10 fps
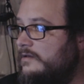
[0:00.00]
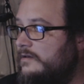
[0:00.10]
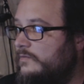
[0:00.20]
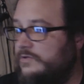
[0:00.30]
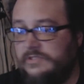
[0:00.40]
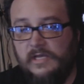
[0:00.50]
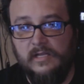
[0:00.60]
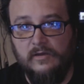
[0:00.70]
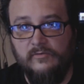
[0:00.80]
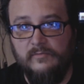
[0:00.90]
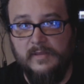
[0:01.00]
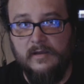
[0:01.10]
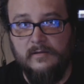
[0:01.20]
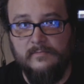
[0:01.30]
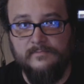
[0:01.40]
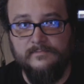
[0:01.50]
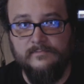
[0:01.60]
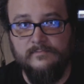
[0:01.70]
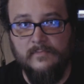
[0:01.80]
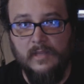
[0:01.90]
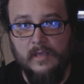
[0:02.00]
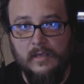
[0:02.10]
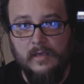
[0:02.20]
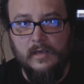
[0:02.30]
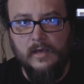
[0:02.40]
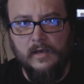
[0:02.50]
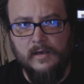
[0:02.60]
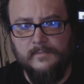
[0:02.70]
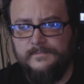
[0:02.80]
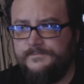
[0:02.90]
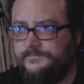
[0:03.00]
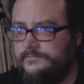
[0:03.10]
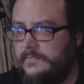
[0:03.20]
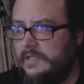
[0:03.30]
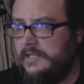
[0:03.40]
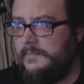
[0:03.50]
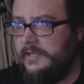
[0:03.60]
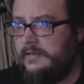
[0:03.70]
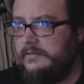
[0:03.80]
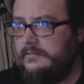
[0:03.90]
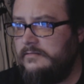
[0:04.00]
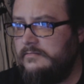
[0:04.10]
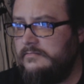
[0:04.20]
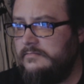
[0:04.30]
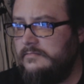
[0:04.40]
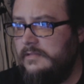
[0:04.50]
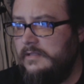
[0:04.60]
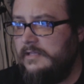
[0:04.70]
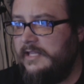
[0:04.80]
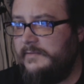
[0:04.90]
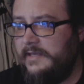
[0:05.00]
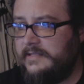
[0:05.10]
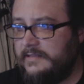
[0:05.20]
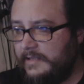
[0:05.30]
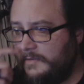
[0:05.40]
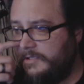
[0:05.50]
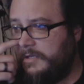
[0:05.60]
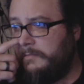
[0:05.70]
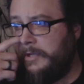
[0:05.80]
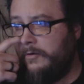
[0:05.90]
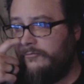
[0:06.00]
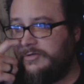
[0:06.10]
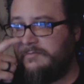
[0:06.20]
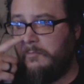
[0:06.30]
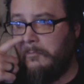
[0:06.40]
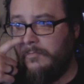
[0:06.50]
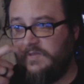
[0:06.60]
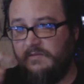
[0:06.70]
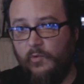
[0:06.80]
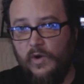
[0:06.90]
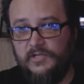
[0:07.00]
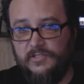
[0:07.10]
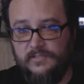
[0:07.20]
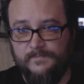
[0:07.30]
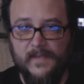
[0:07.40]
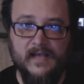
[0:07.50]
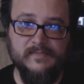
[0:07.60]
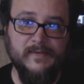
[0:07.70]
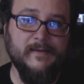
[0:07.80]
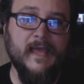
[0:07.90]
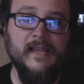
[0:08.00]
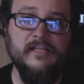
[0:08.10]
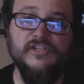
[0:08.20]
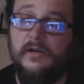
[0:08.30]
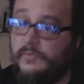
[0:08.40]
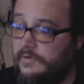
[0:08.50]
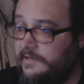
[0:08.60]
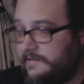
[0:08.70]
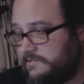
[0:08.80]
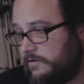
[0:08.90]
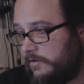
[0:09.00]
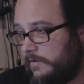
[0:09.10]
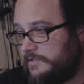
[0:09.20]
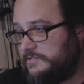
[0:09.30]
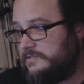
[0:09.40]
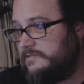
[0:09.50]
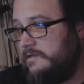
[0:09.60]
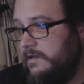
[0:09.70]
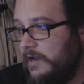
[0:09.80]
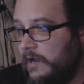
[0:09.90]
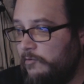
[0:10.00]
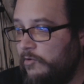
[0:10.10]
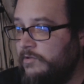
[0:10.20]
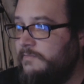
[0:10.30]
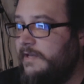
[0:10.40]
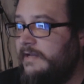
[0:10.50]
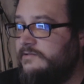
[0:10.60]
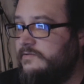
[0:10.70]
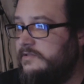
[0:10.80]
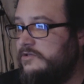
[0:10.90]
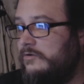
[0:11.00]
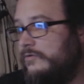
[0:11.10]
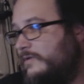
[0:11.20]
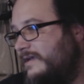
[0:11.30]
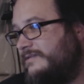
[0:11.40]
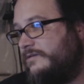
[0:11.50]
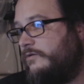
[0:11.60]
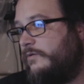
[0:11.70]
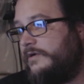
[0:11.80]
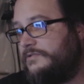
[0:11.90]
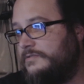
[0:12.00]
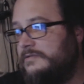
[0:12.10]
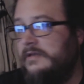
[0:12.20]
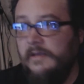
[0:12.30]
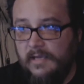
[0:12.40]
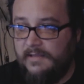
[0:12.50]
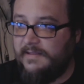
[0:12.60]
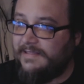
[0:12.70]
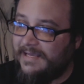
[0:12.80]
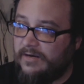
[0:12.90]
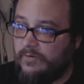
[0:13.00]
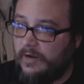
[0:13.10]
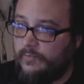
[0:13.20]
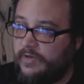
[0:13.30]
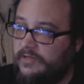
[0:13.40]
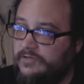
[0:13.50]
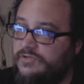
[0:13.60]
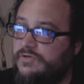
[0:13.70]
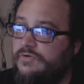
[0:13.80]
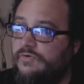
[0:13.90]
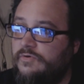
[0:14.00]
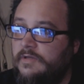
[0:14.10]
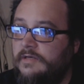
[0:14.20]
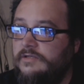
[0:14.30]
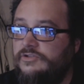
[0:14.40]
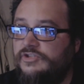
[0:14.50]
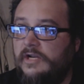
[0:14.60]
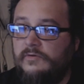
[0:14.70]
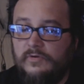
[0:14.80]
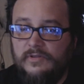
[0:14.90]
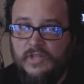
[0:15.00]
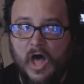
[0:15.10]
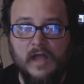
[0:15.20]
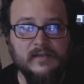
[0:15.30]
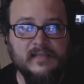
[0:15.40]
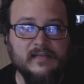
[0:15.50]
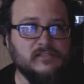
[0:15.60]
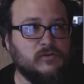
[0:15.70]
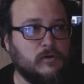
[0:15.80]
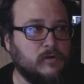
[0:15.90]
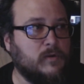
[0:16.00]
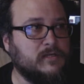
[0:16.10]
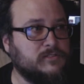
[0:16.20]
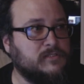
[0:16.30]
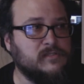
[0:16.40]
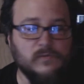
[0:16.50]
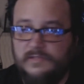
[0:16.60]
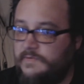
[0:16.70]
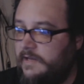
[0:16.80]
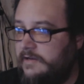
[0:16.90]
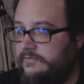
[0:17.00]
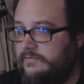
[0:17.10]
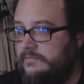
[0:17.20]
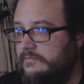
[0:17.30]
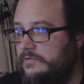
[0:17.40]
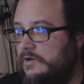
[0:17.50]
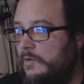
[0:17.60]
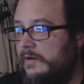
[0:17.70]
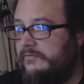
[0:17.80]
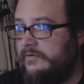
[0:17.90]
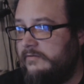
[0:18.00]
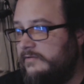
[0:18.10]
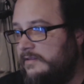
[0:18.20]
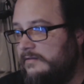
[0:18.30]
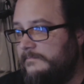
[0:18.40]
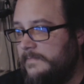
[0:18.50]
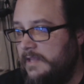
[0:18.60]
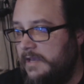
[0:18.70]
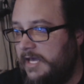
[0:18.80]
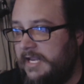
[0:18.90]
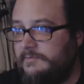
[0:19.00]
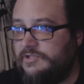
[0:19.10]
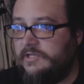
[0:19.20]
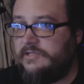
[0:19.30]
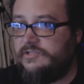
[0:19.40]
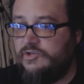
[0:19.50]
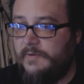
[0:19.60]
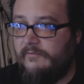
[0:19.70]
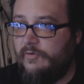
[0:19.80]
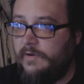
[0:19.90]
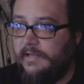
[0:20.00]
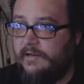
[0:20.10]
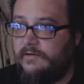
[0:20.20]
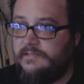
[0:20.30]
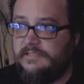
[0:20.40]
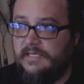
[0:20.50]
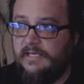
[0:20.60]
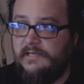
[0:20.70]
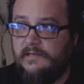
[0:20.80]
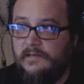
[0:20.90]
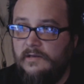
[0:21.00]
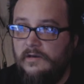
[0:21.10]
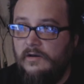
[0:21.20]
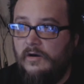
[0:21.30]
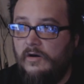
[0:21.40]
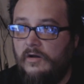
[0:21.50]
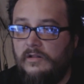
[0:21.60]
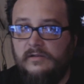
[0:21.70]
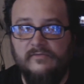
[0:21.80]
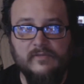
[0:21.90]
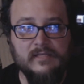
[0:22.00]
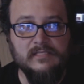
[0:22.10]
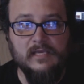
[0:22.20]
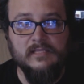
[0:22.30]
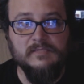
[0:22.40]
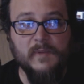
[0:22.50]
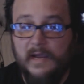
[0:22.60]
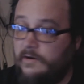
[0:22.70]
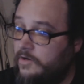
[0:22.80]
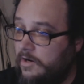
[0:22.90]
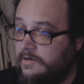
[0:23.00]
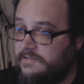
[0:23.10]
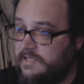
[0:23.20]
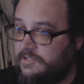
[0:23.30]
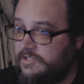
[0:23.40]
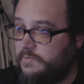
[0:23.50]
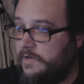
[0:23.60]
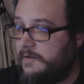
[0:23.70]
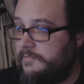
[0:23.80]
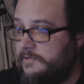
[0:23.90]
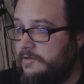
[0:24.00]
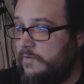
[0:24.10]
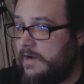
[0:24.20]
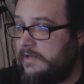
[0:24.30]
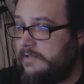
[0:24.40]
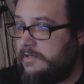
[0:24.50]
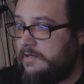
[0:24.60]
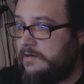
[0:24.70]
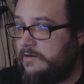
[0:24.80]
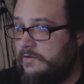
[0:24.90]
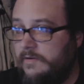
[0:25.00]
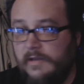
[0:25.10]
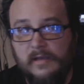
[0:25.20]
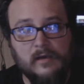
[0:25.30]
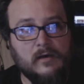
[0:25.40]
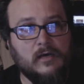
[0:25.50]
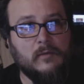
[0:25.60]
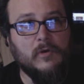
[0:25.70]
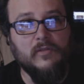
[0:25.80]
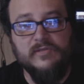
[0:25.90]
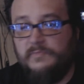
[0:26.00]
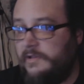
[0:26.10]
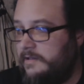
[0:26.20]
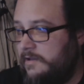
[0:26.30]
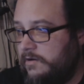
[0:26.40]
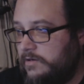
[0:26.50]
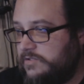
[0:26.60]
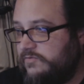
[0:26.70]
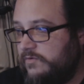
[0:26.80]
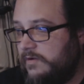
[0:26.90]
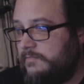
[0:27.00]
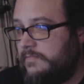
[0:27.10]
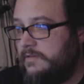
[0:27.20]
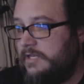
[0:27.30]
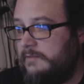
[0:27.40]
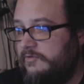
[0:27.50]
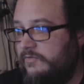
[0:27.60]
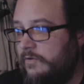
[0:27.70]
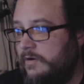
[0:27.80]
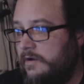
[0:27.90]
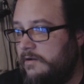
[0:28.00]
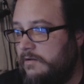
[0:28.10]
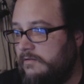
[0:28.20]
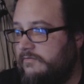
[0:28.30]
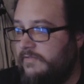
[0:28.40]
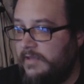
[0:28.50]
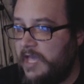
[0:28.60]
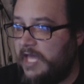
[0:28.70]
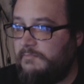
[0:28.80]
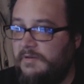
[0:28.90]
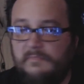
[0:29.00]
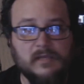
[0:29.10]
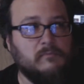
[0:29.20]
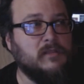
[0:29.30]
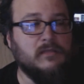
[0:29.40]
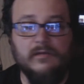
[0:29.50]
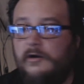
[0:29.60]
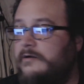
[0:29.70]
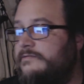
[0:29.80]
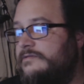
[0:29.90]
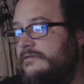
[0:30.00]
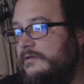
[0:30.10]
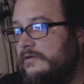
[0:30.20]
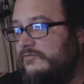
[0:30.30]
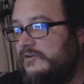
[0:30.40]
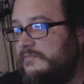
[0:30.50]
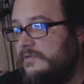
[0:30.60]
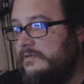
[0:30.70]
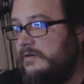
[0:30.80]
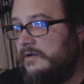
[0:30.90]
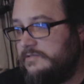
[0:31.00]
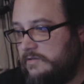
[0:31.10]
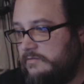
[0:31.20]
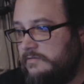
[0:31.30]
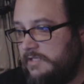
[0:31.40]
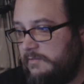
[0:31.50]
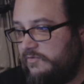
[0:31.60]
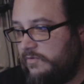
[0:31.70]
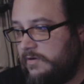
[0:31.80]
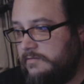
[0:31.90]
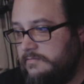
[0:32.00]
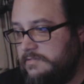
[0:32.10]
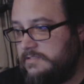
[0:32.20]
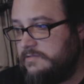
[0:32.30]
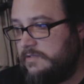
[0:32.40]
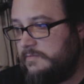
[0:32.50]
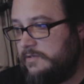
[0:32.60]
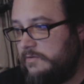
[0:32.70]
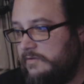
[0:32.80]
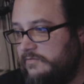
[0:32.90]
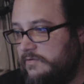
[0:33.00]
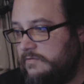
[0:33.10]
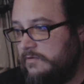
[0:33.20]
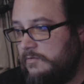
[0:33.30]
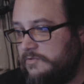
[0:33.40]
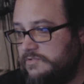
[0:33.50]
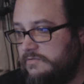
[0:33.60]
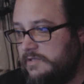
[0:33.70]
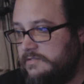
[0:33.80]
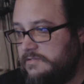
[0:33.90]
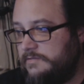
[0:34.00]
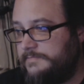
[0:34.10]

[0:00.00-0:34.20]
we'll just kind of go from there. Let me go over some questions. Ask me any general Kickstarter questions. I will only be answering the general Kickstarter questions, and then later on we can do general non-Kickstarter questions once we kind of go over everything. And I'm just going to assume everyone here has seen all of the Slay the Spire cards that just went up a little while ago, all the Splunky cards from the day before, and all of the Edmund McMillan cards from also the day before. This has only been going for almost 2 days,